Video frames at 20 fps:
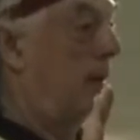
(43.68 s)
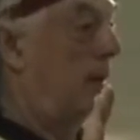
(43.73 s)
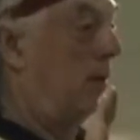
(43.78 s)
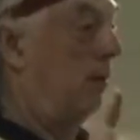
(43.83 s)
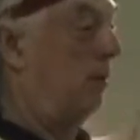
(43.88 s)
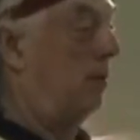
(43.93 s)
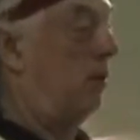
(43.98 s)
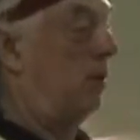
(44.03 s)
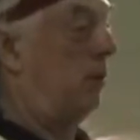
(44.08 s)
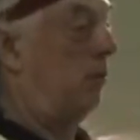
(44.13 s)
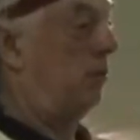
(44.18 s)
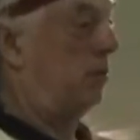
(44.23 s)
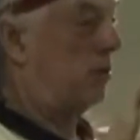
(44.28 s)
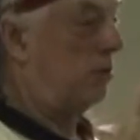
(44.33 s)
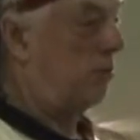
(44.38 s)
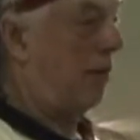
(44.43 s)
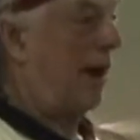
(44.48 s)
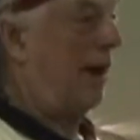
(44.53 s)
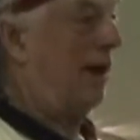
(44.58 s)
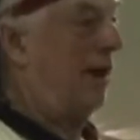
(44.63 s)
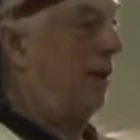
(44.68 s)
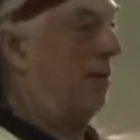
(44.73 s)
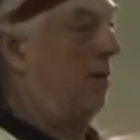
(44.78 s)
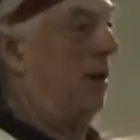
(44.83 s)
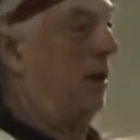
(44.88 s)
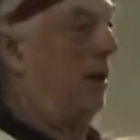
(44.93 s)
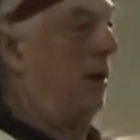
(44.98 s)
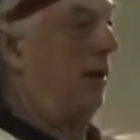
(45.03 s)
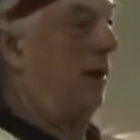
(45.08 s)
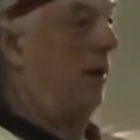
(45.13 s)
I mean, he was threatening me.
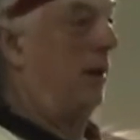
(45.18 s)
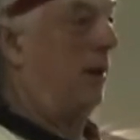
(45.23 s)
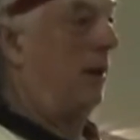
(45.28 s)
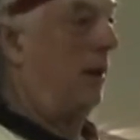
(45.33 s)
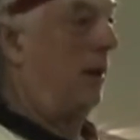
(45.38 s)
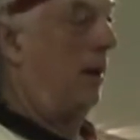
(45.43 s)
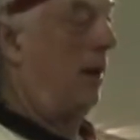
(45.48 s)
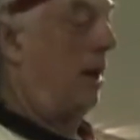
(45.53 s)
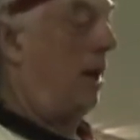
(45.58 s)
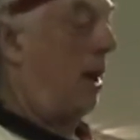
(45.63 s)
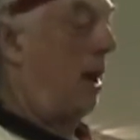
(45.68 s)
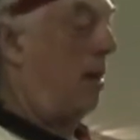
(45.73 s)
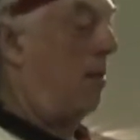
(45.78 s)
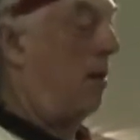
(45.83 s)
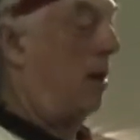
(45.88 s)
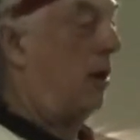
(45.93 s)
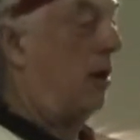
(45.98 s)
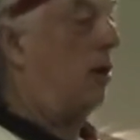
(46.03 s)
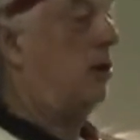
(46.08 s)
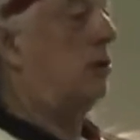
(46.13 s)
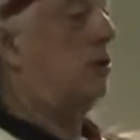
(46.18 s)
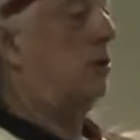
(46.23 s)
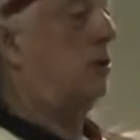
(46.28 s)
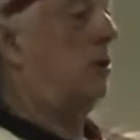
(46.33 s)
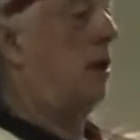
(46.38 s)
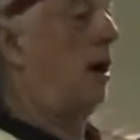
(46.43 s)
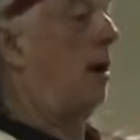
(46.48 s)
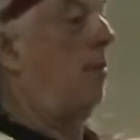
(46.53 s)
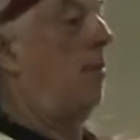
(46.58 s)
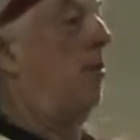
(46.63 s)
But
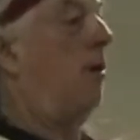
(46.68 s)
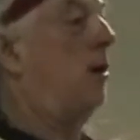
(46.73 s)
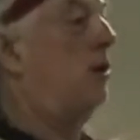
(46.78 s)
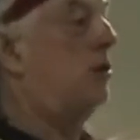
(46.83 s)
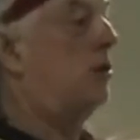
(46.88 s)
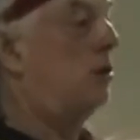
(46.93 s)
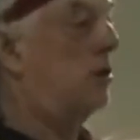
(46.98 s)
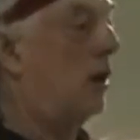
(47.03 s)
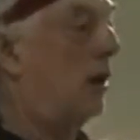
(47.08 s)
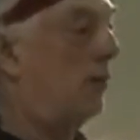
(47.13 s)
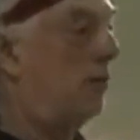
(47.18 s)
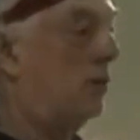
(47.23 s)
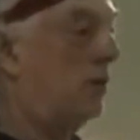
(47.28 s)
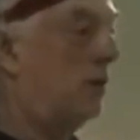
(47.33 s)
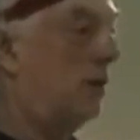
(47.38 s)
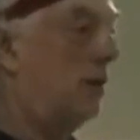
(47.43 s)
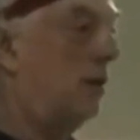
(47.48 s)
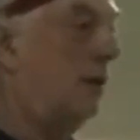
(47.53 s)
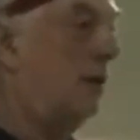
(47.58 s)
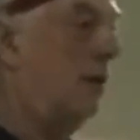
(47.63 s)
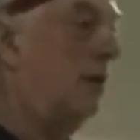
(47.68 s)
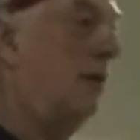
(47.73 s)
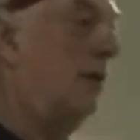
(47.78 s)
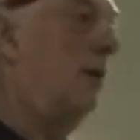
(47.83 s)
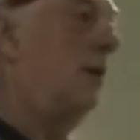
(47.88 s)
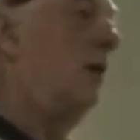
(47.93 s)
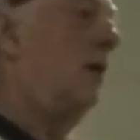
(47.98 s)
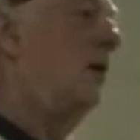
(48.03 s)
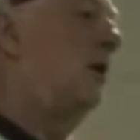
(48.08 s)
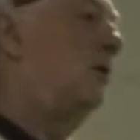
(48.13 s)
his operations officer
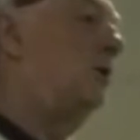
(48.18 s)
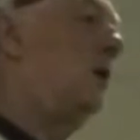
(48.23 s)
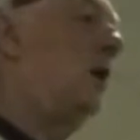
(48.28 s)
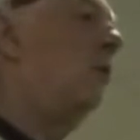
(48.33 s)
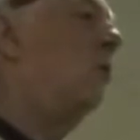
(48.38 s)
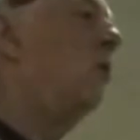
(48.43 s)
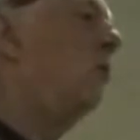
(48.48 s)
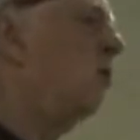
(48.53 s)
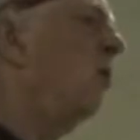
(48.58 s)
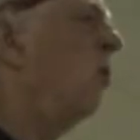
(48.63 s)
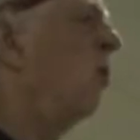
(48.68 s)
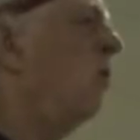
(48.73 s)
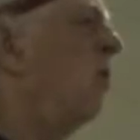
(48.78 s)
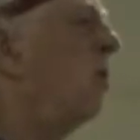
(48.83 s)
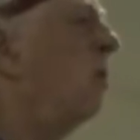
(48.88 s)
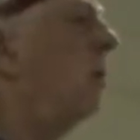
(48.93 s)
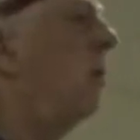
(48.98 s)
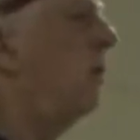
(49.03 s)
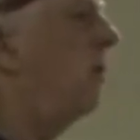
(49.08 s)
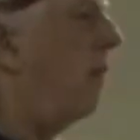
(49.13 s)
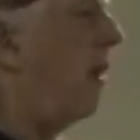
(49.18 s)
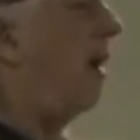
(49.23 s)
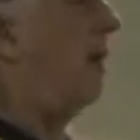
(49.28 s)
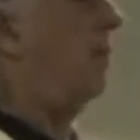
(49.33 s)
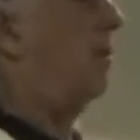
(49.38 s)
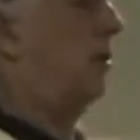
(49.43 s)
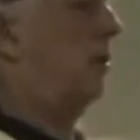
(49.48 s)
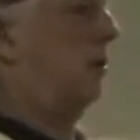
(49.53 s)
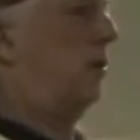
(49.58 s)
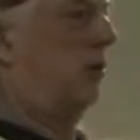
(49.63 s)
said it was only going to be
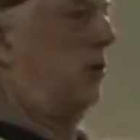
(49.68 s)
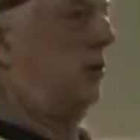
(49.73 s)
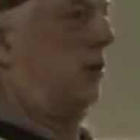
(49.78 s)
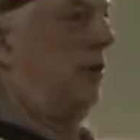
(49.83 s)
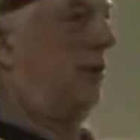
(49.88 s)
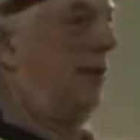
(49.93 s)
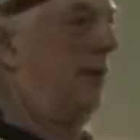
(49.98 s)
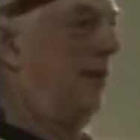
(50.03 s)
5 years.